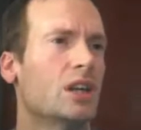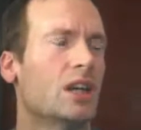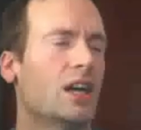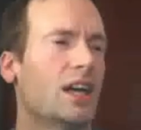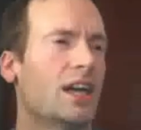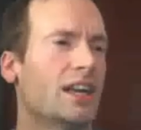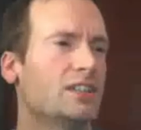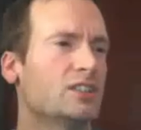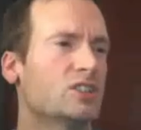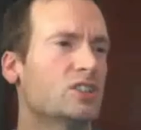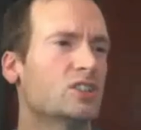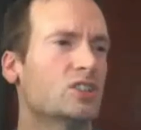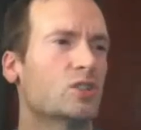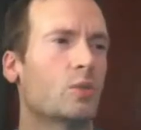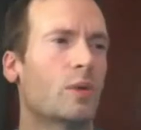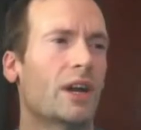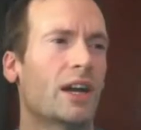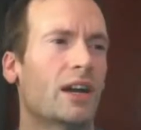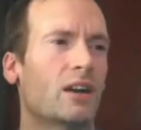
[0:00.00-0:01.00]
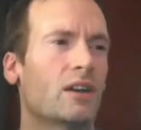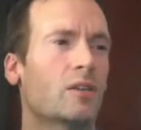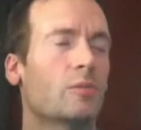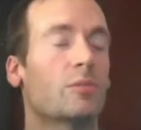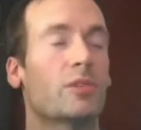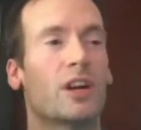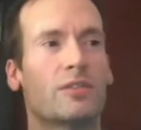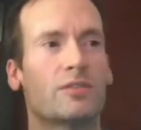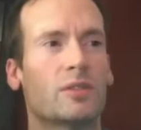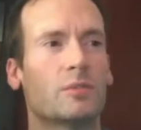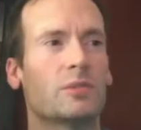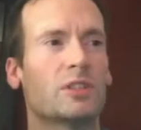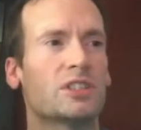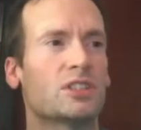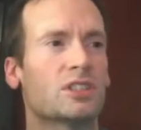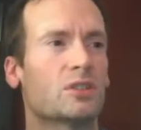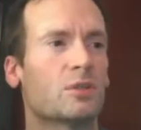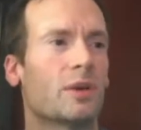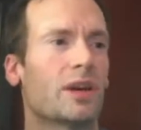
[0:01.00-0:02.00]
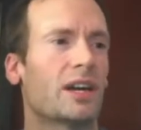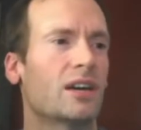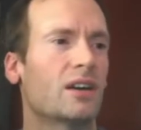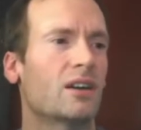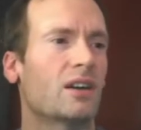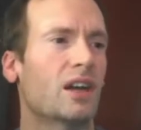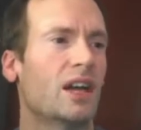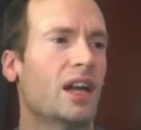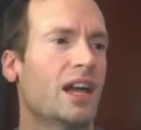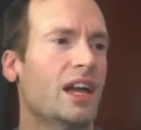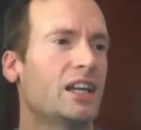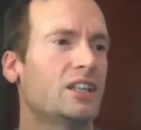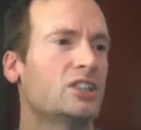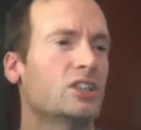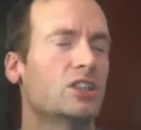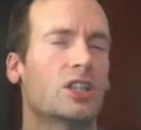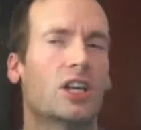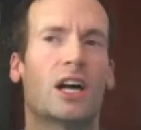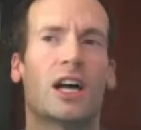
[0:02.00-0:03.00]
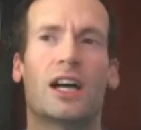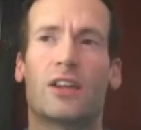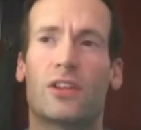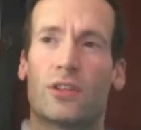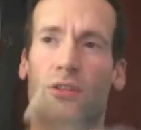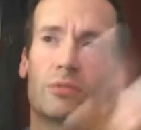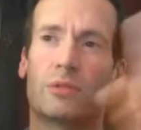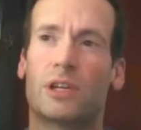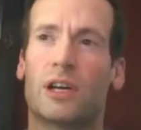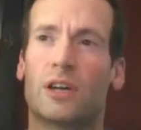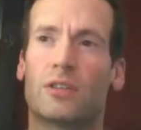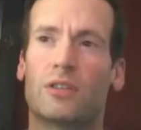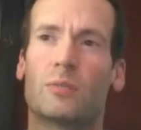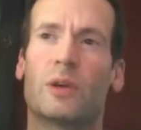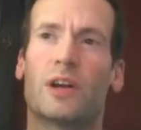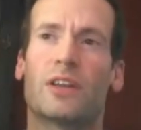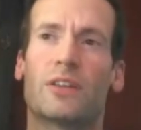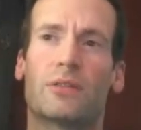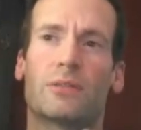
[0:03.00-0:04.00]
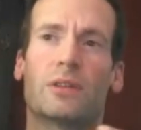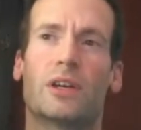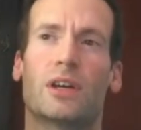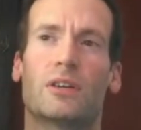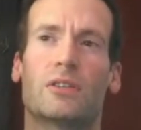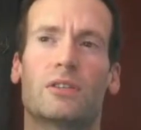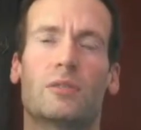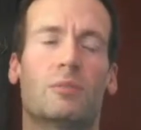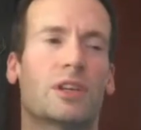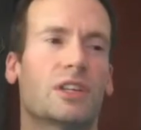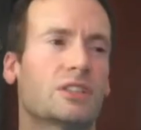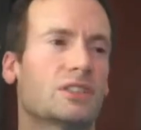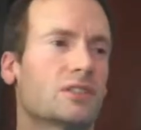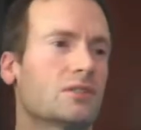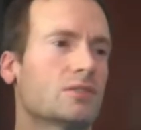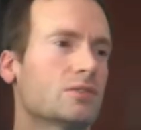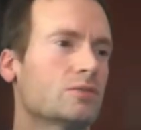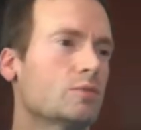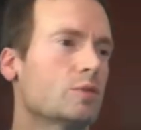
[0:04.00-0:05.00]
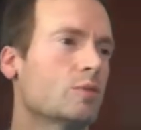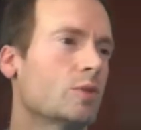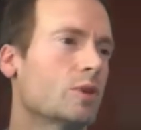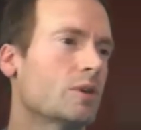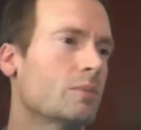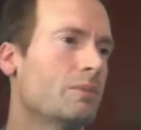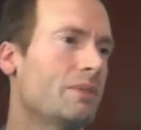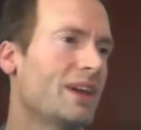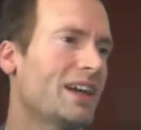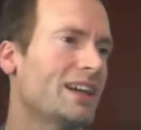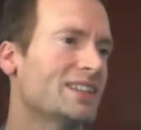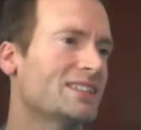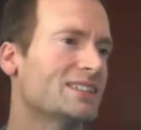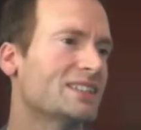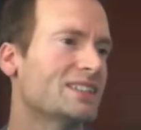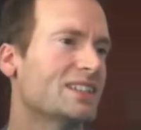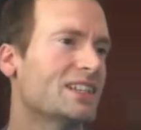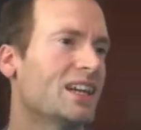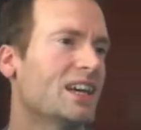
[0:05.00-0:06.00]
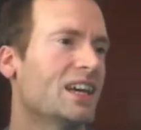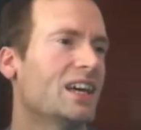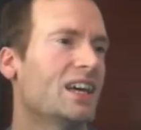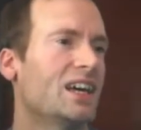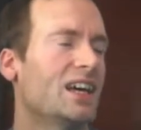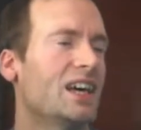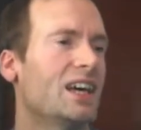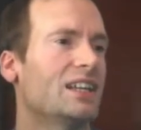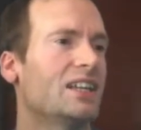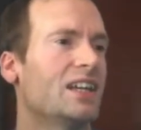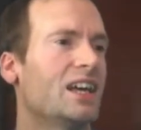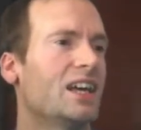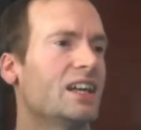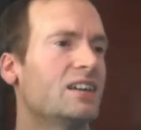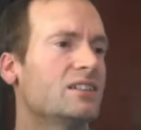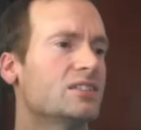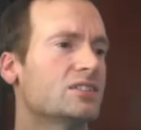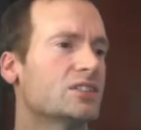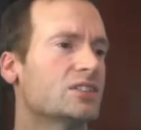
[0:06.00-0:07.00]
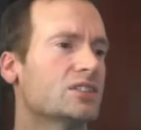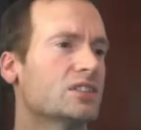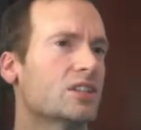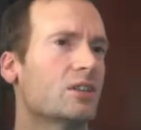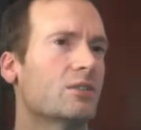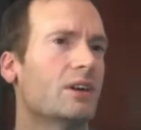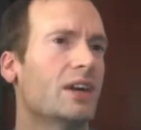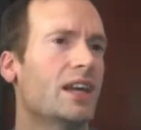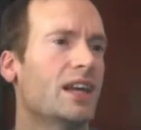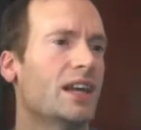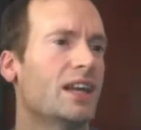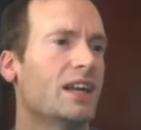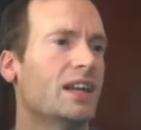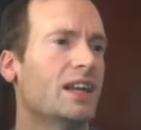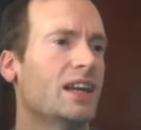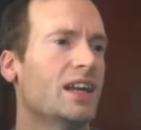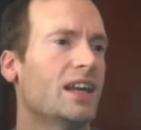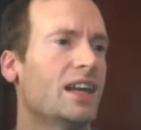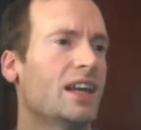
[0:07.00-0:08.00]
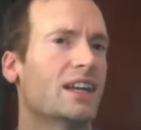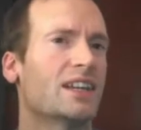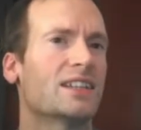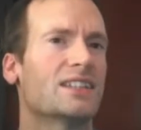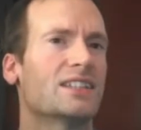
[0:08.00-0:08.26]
a square, preferably square, headshot. 300 by 300 pixels would work best. And then just go ahead and